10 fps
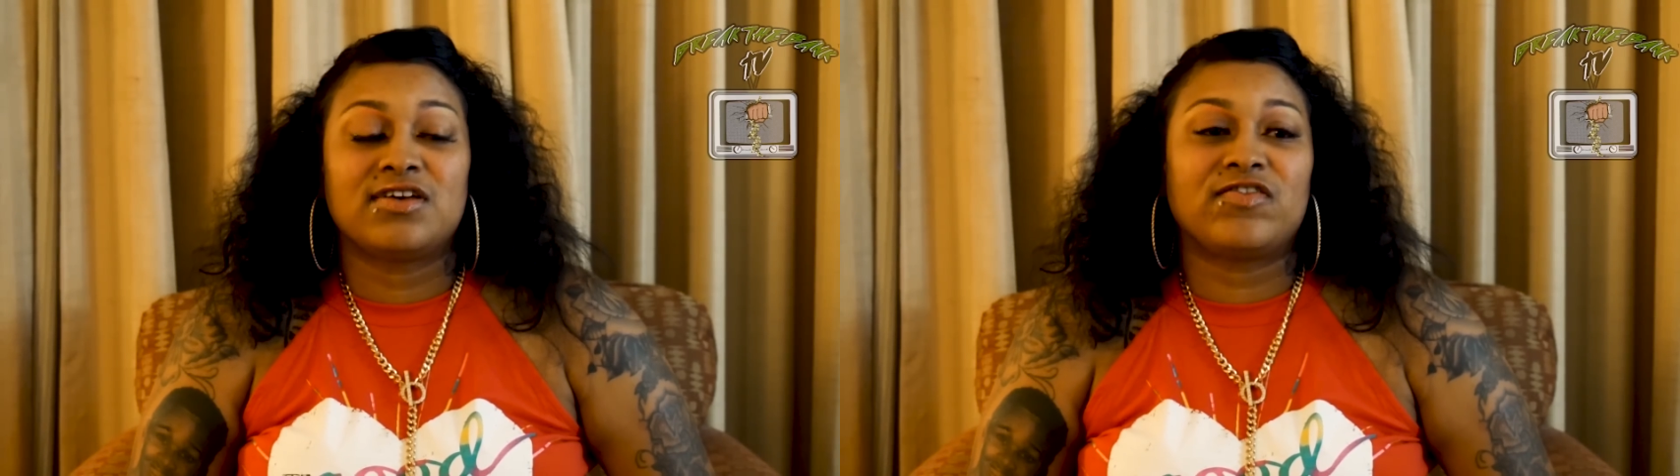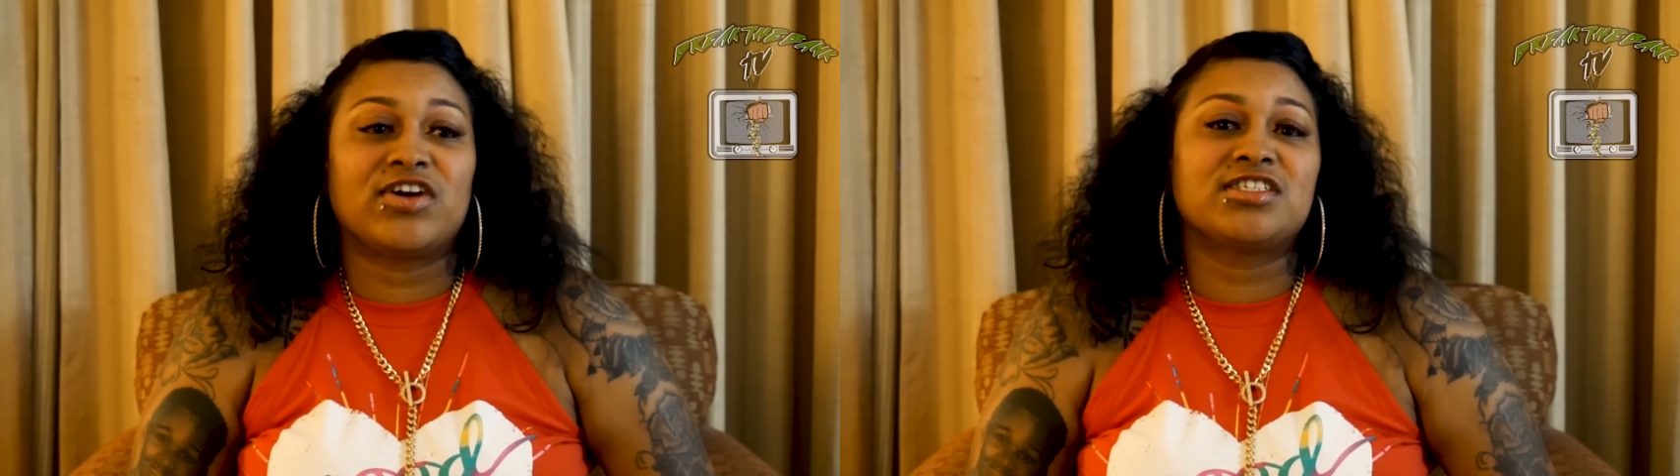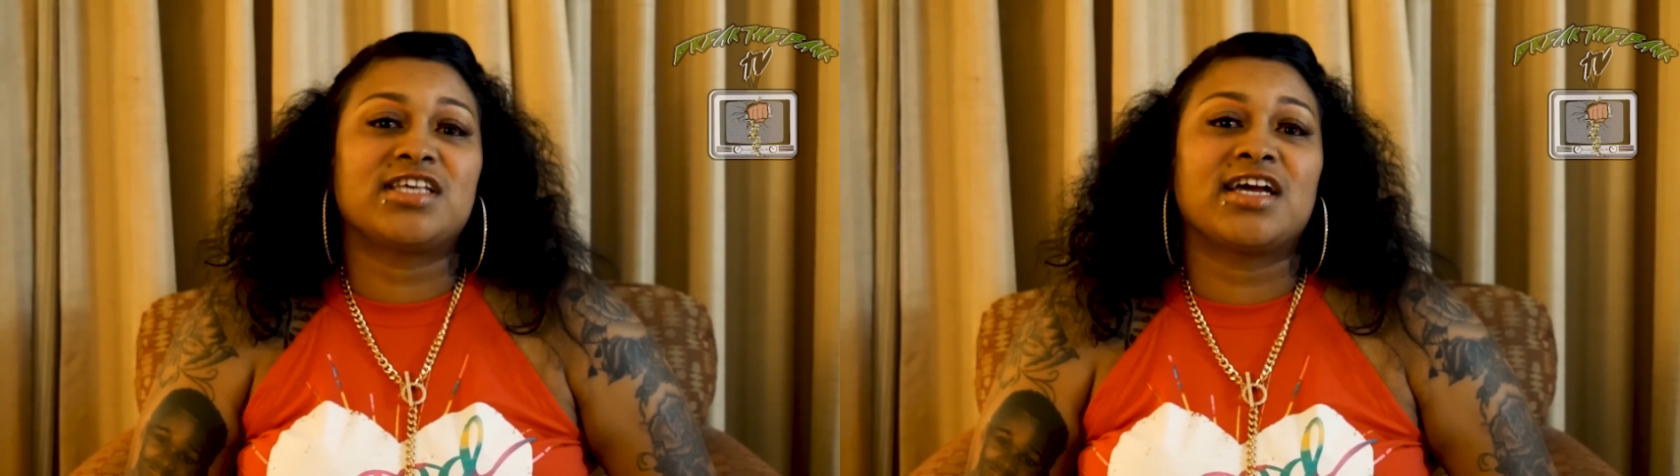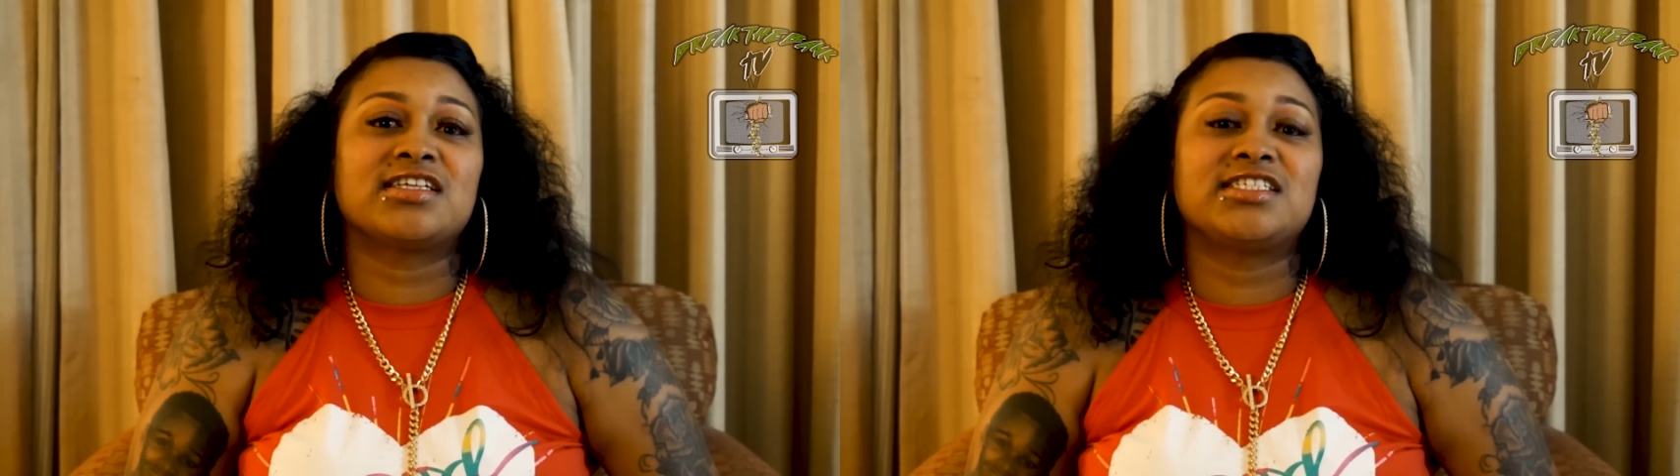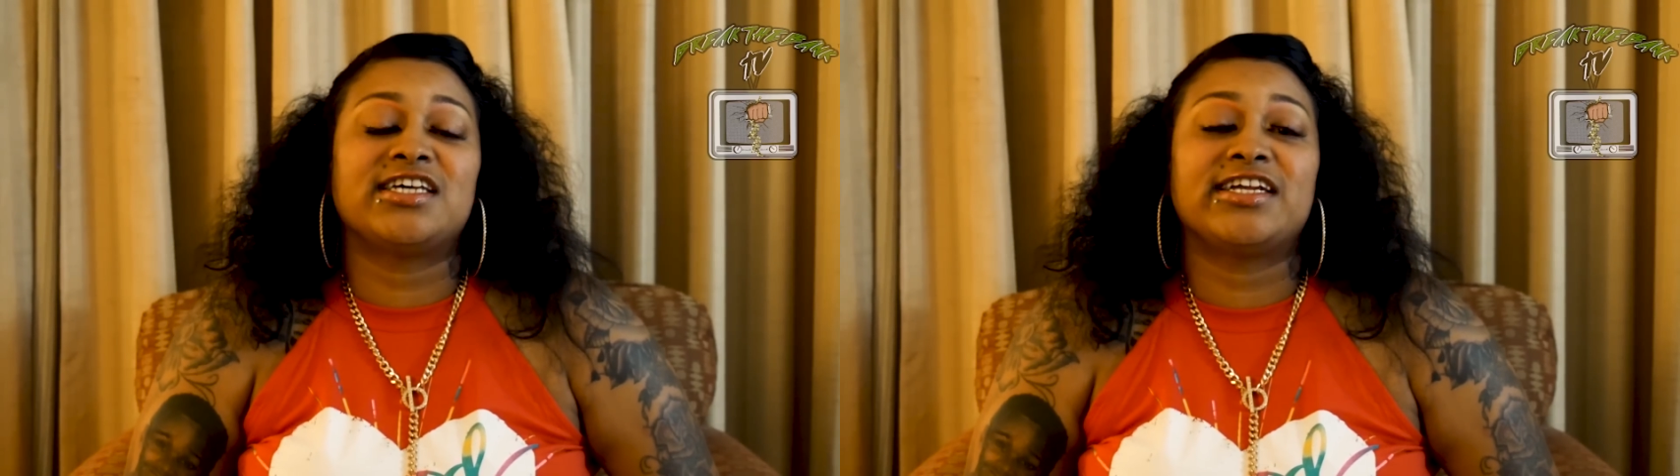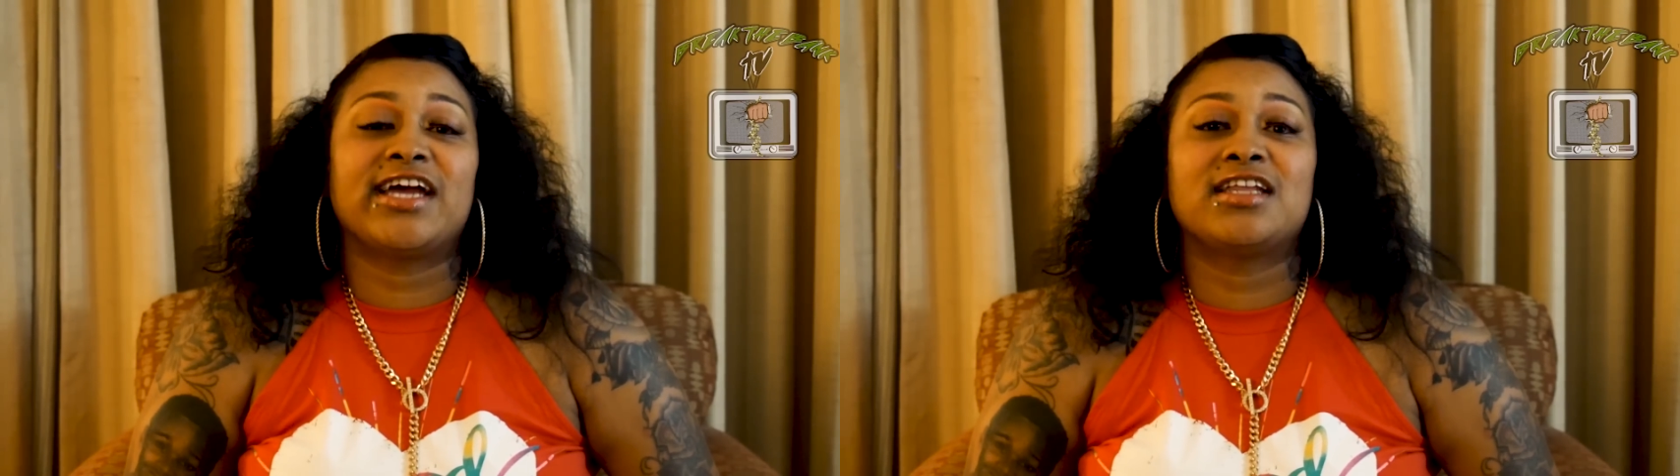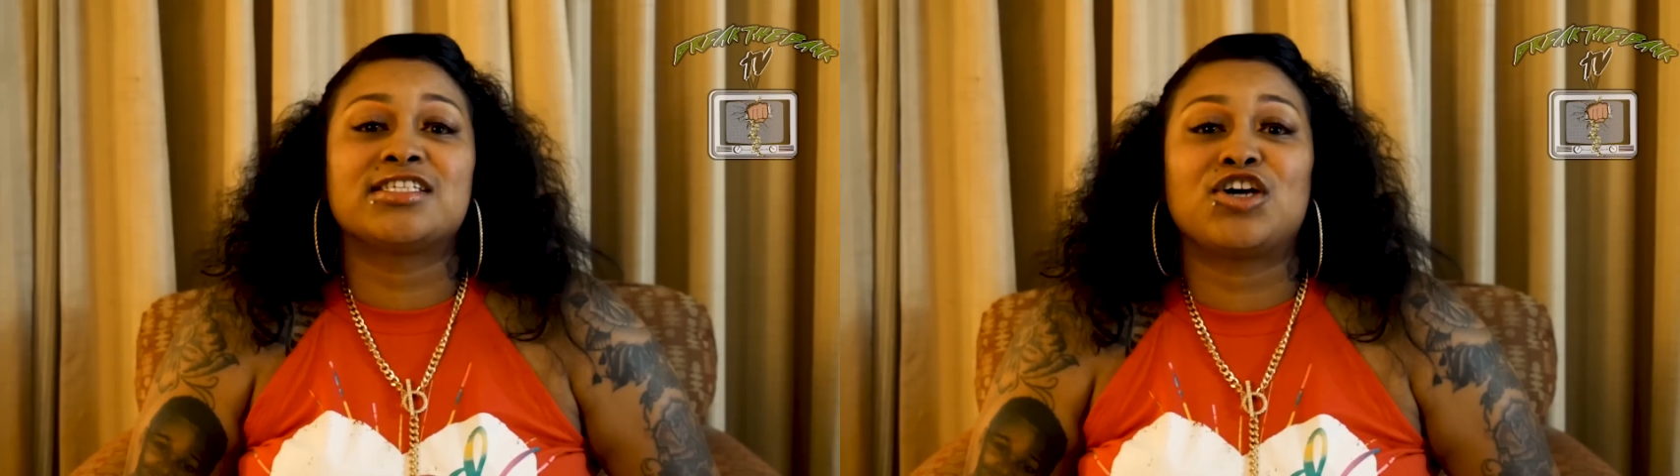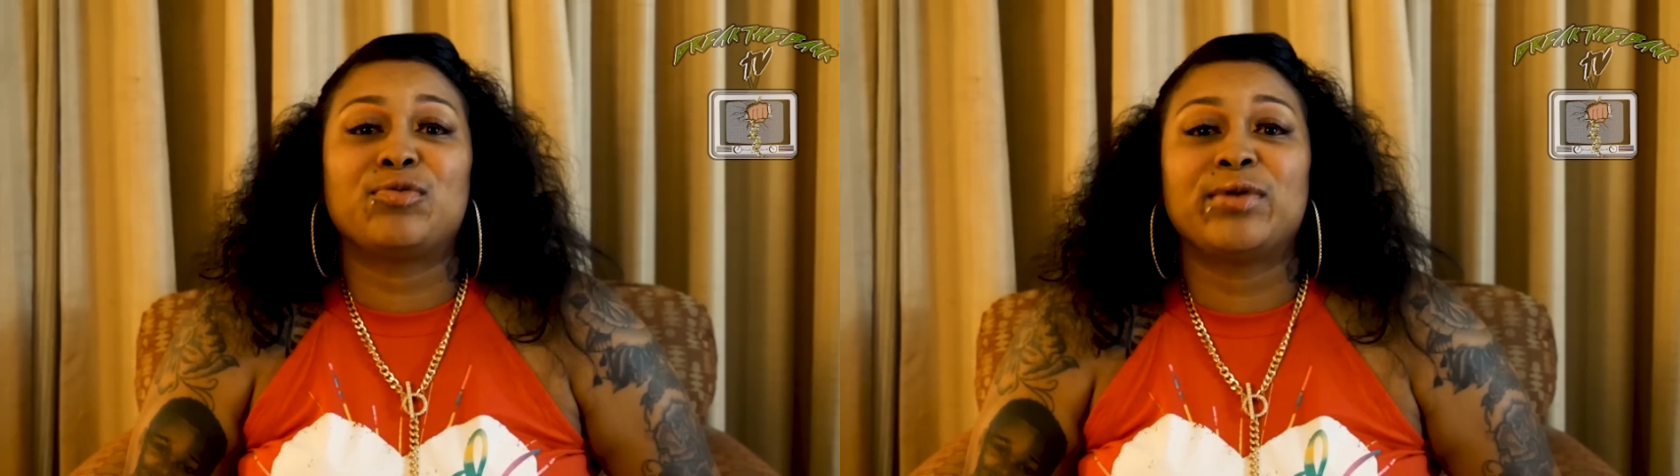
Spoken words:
First, I can tell y'all it's gonna